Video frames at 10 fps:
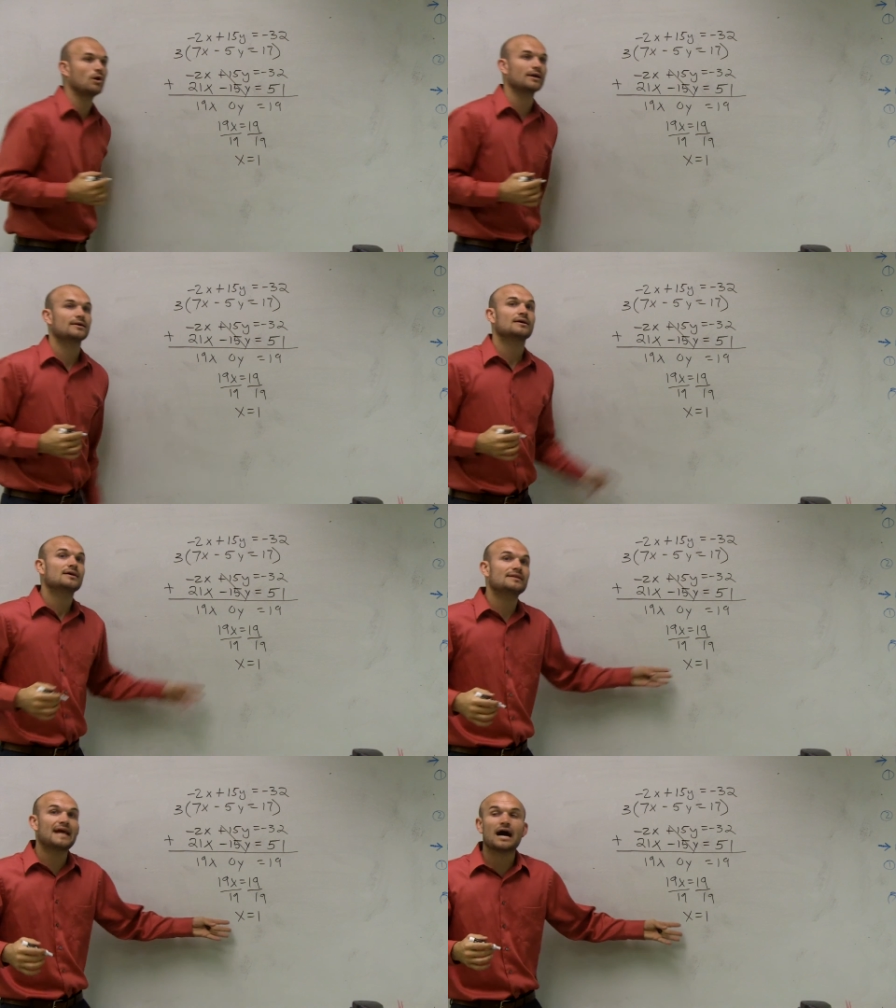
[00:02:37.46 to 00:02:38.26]
1.
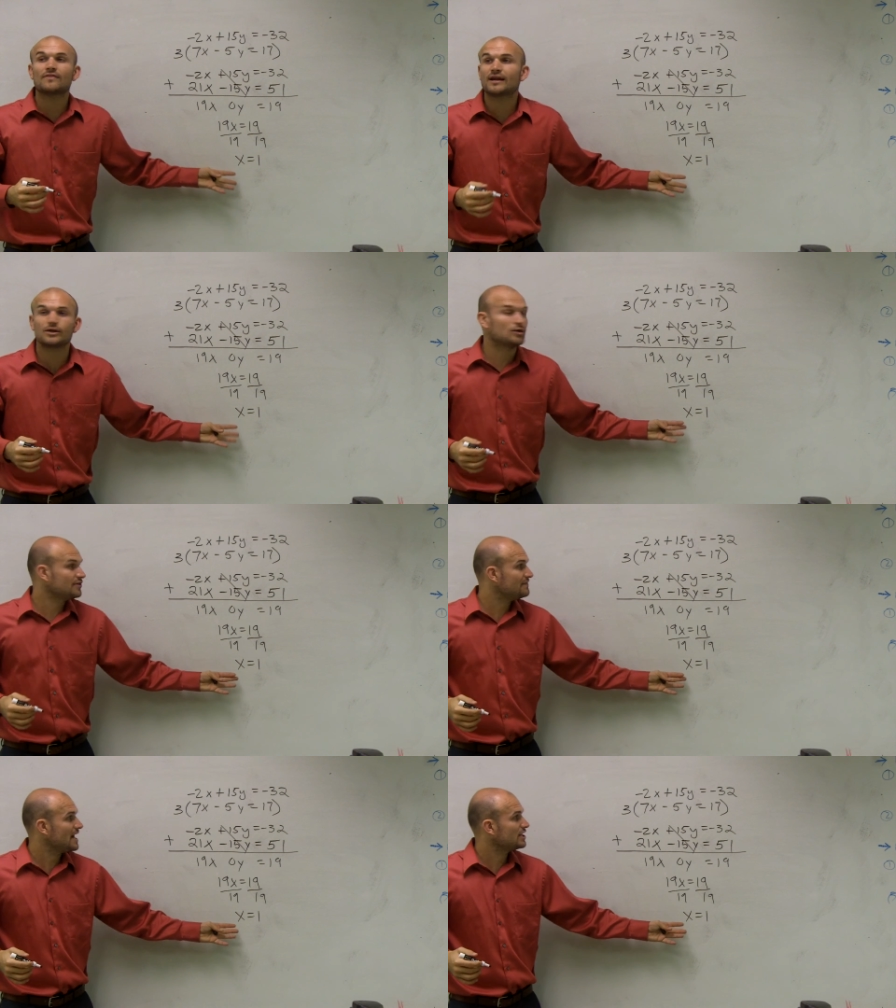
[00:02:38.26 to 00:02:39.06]
Now that I know
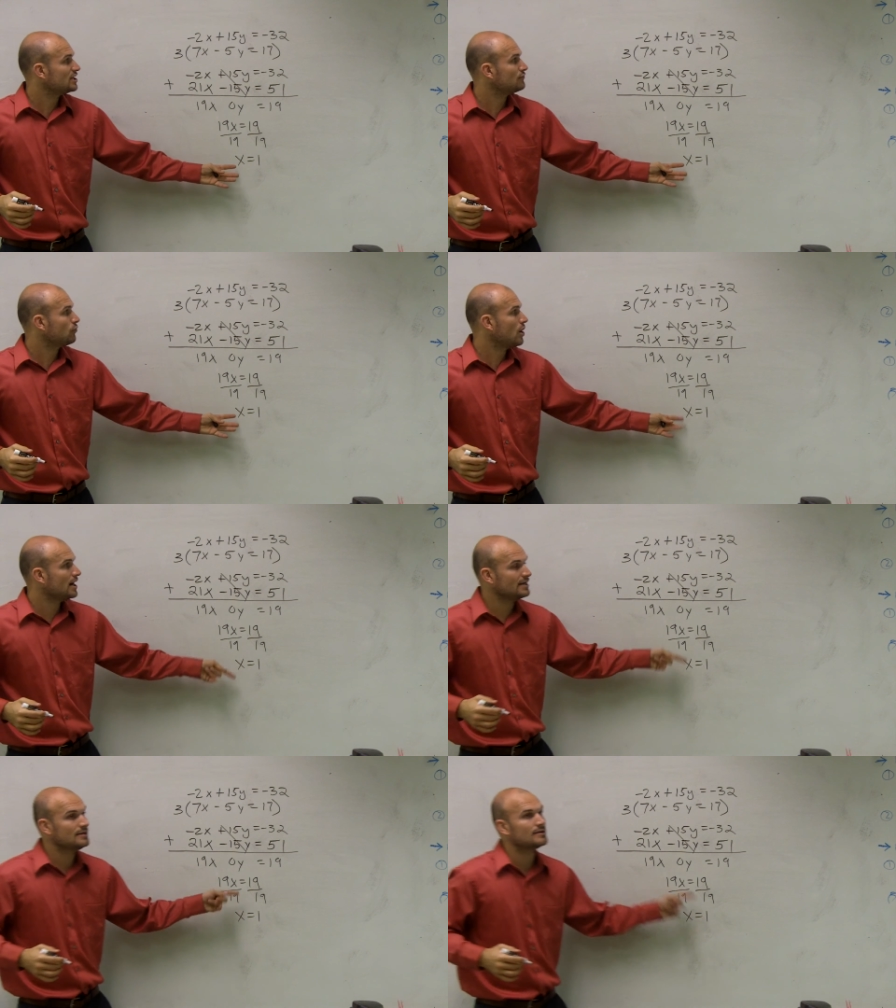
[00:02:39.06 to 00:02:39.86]
the value of
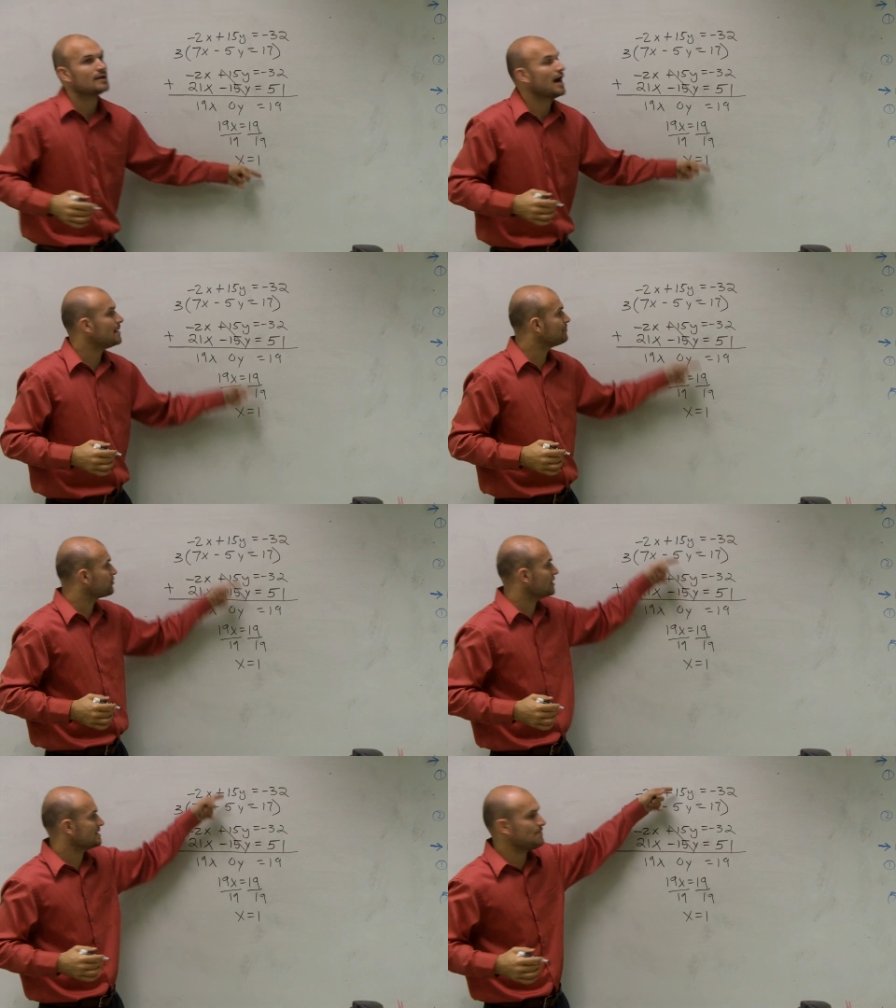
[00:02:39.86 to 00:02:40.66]
1,
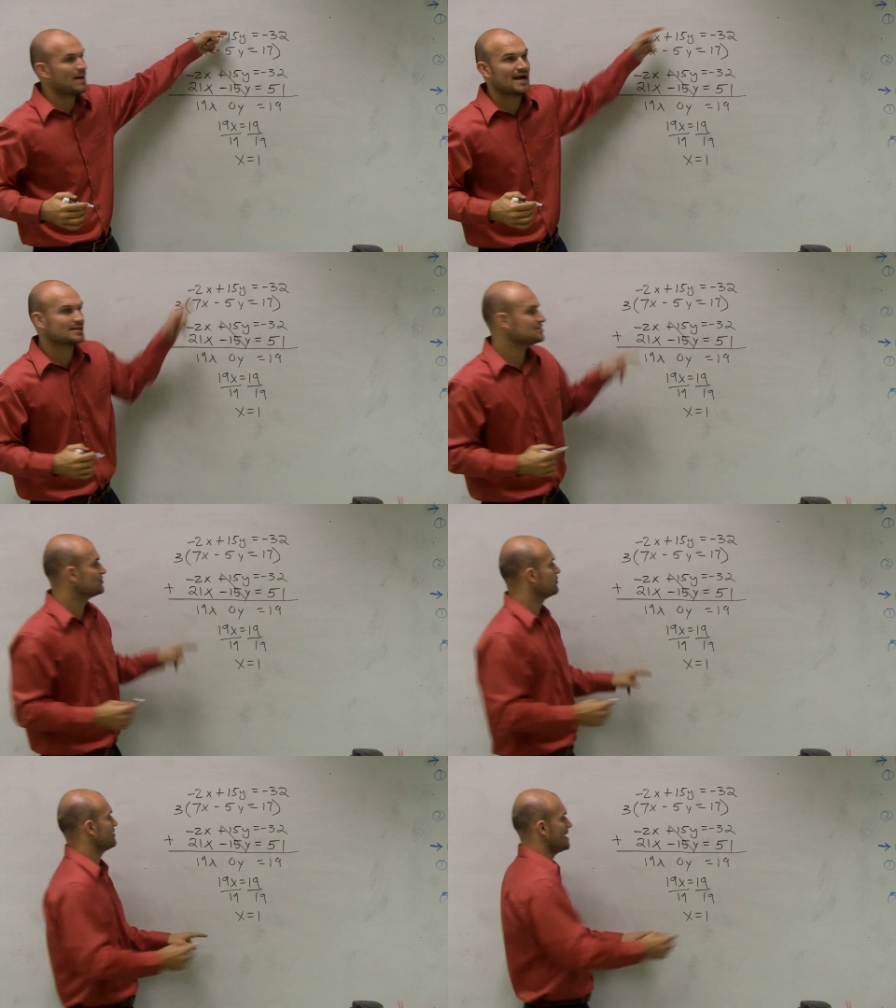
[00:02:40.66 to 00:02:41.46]
plug that back
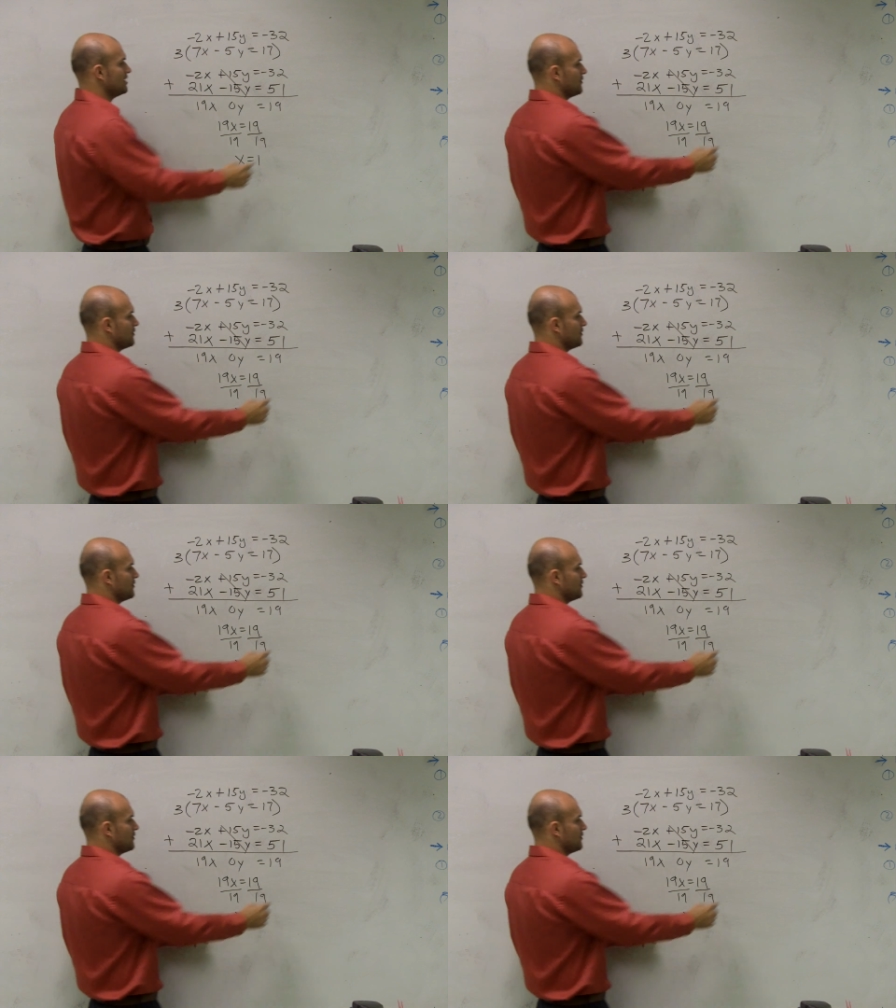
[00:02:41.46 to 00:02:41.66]
into one of my